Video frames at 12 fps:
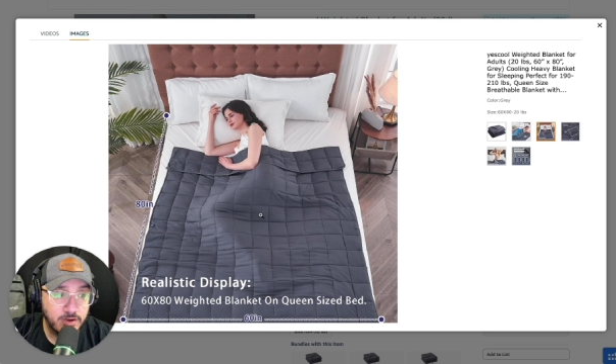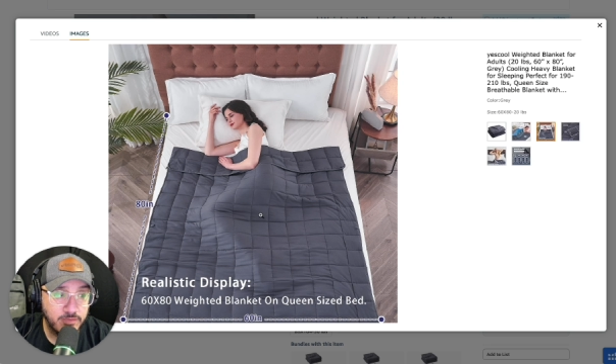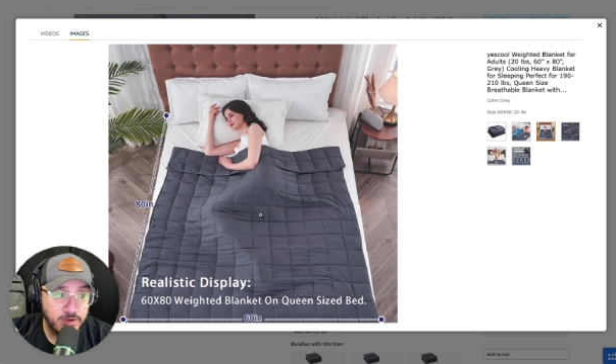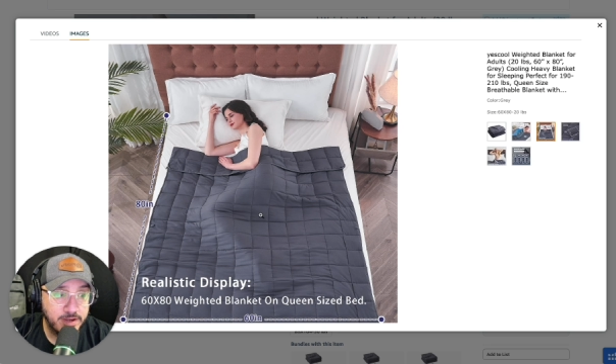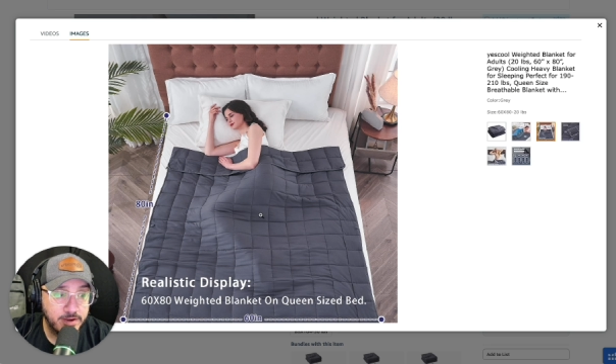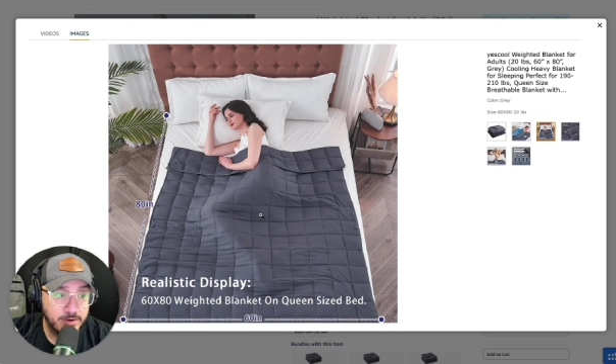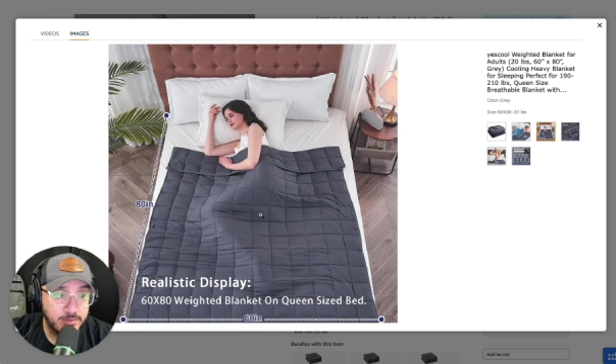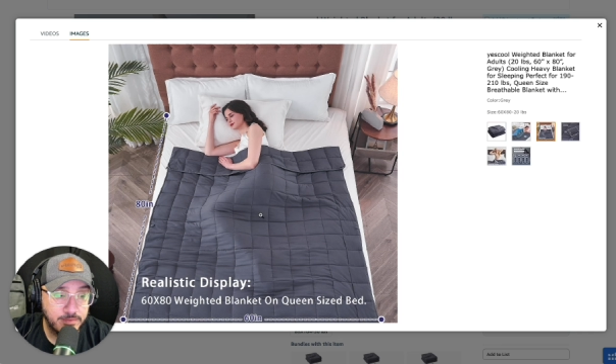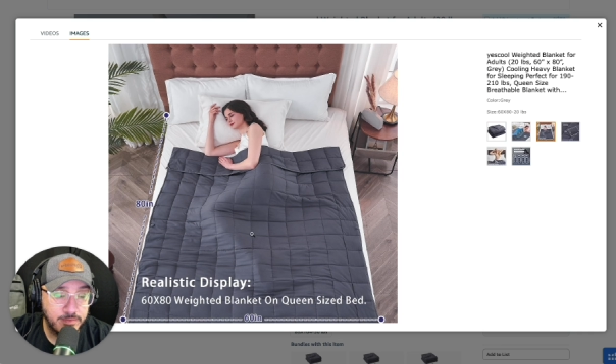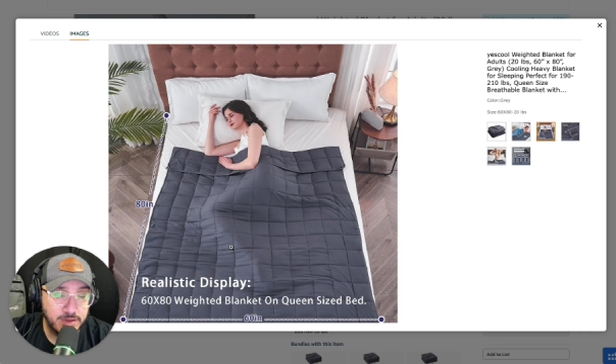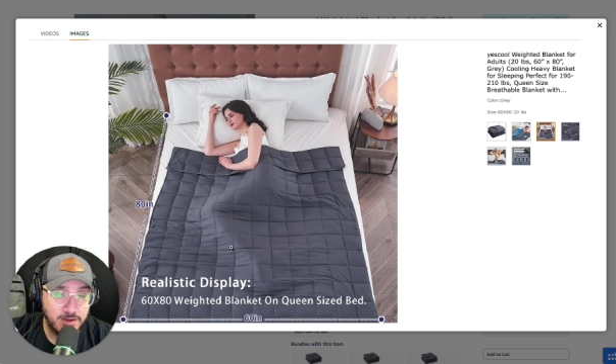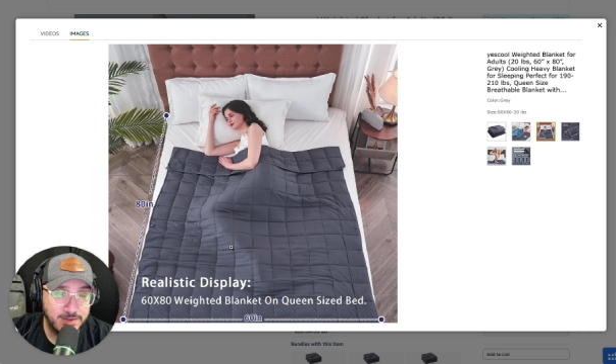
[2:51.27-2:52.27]
over here
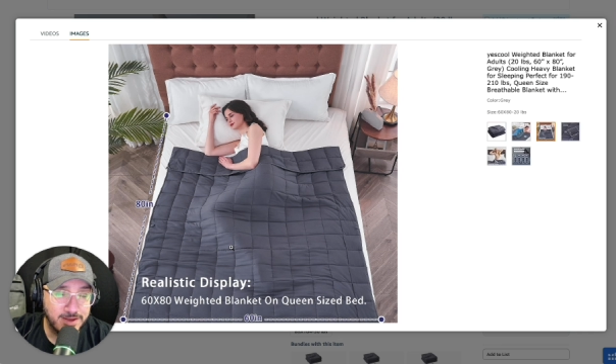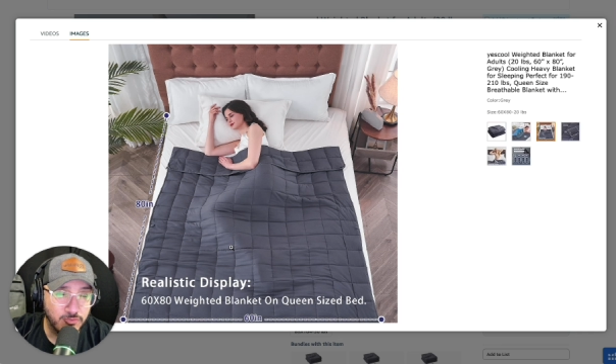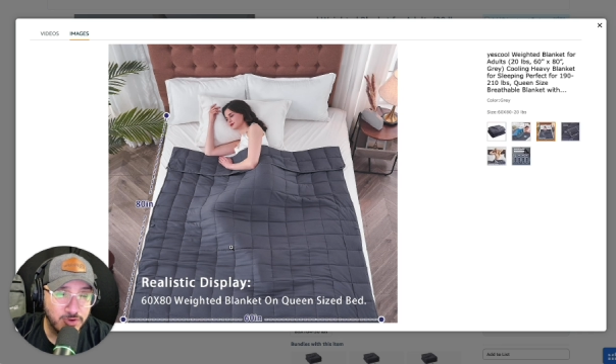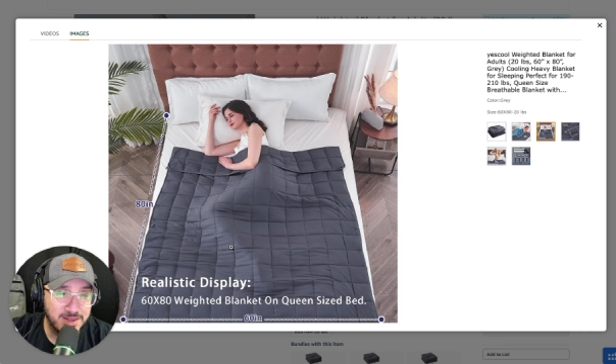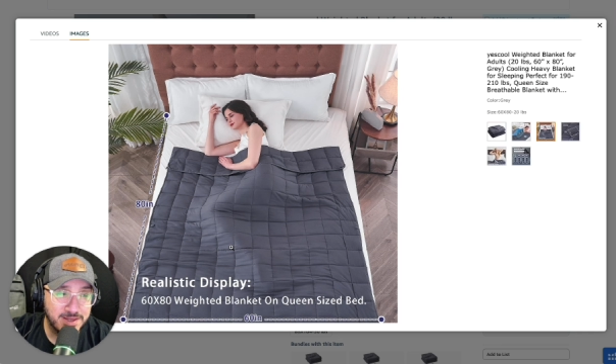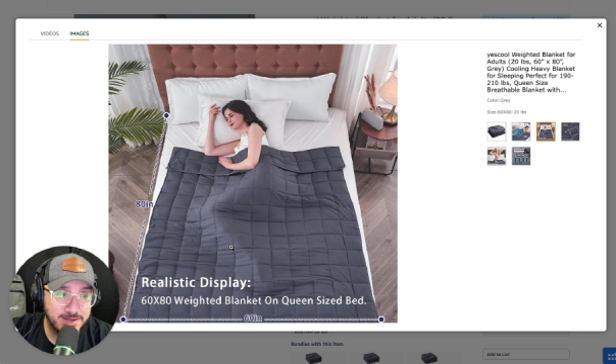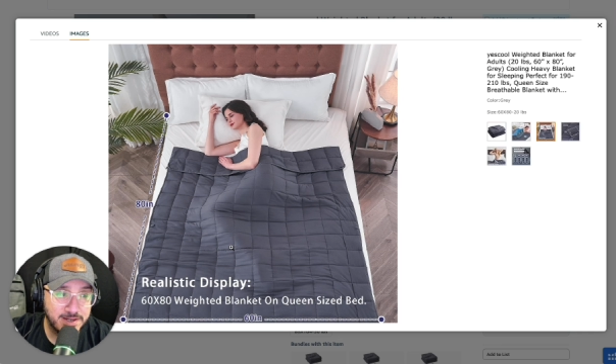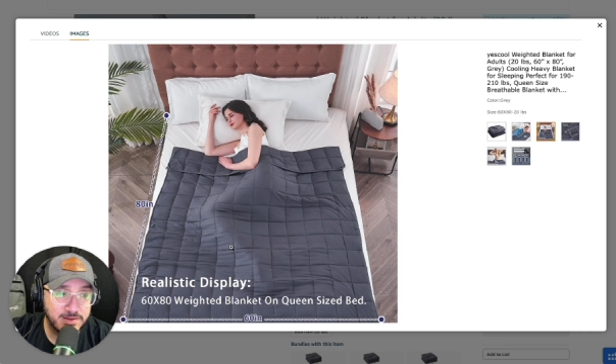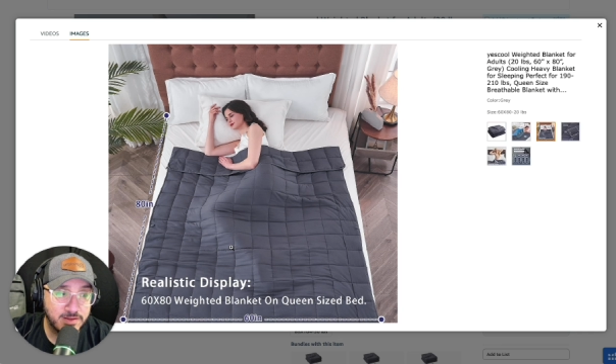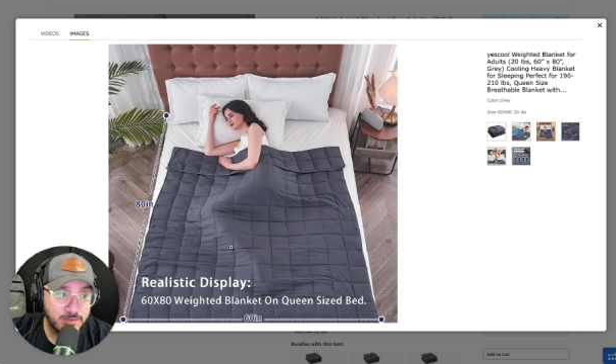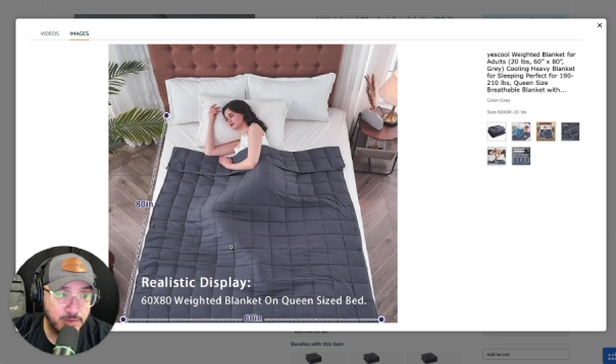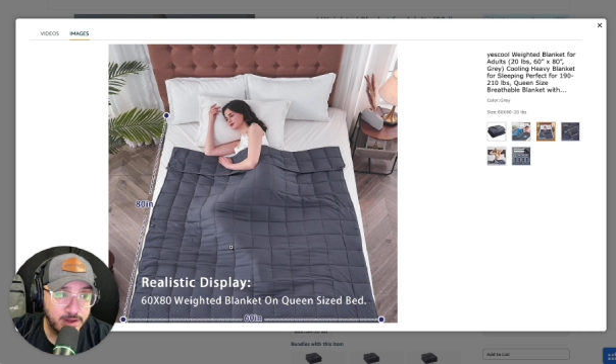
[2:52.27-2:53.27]
without saying realistic
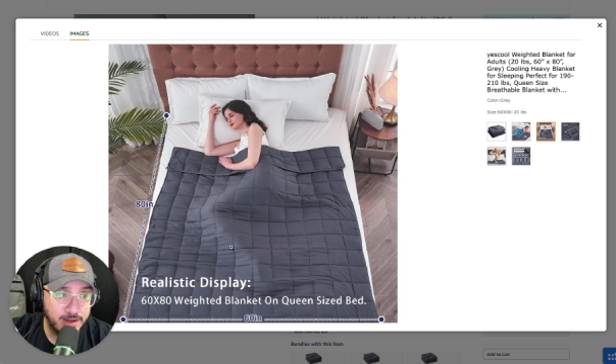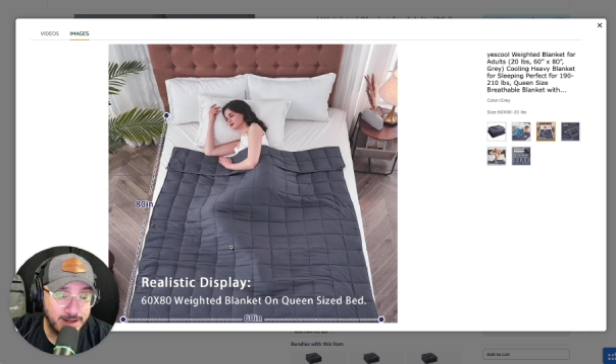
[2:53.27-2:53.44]
display.